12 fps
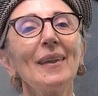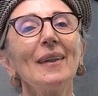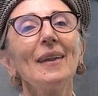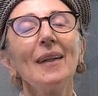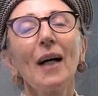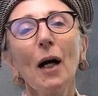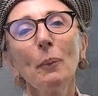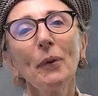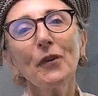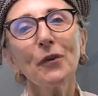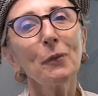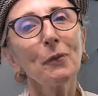A
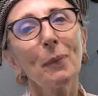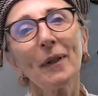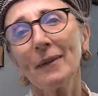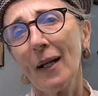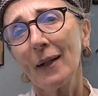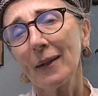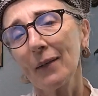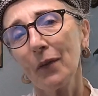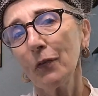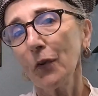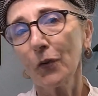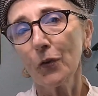person's baseline
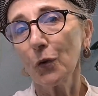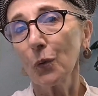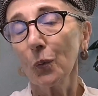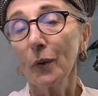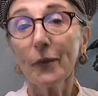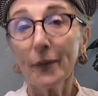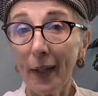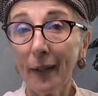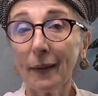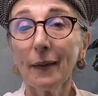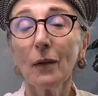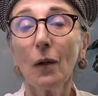refers to their
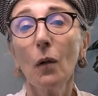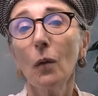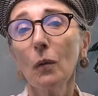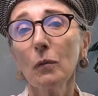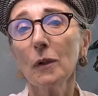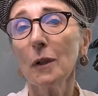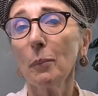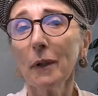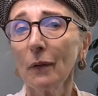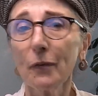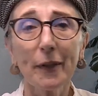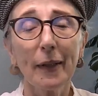standard or typical
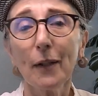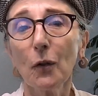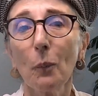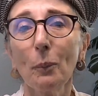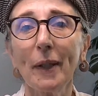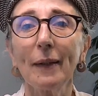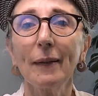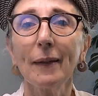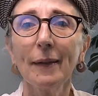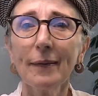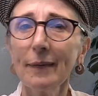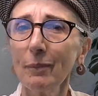state of being.
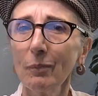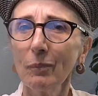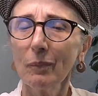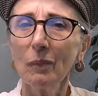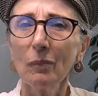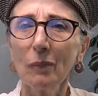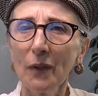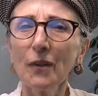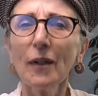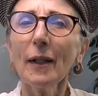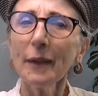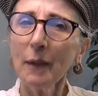It's the
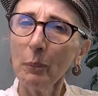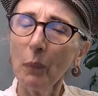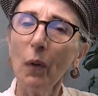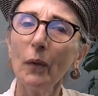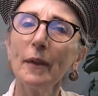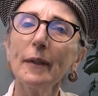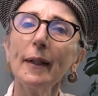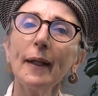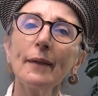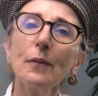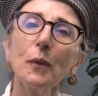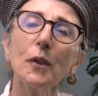starting point
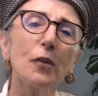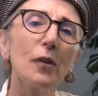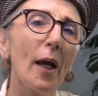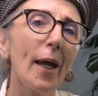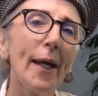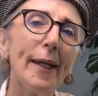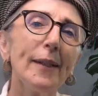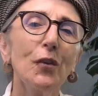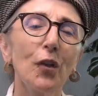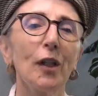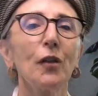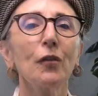against which any
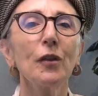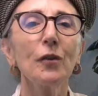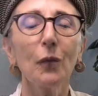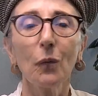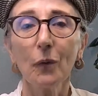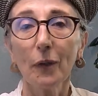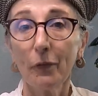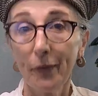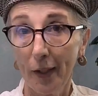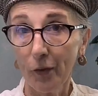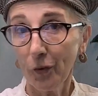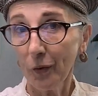changes or
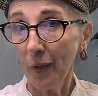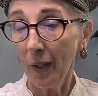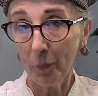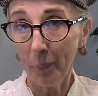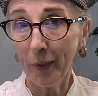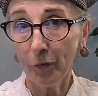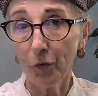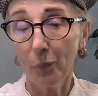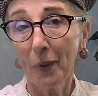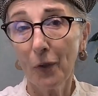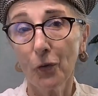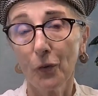deviation are
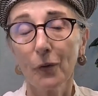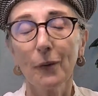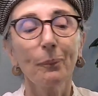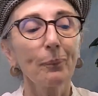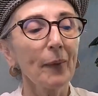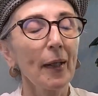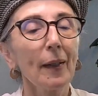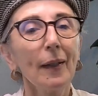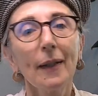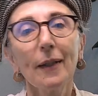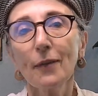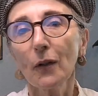measured.
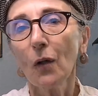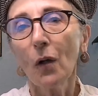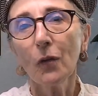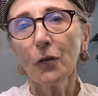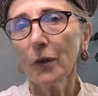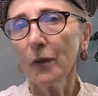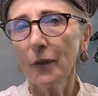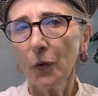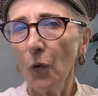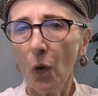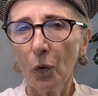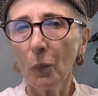In psychology, it's the
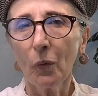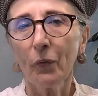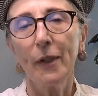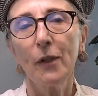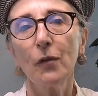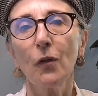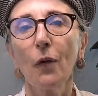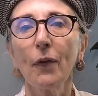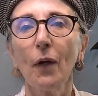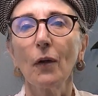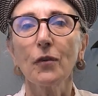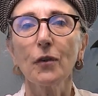normal range of
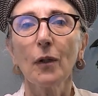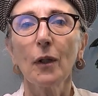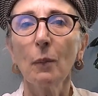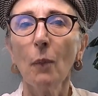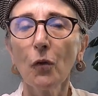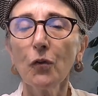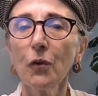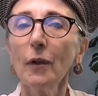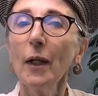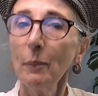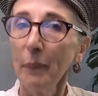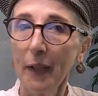thoughts, emotion,
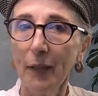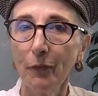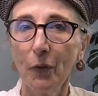and behavior.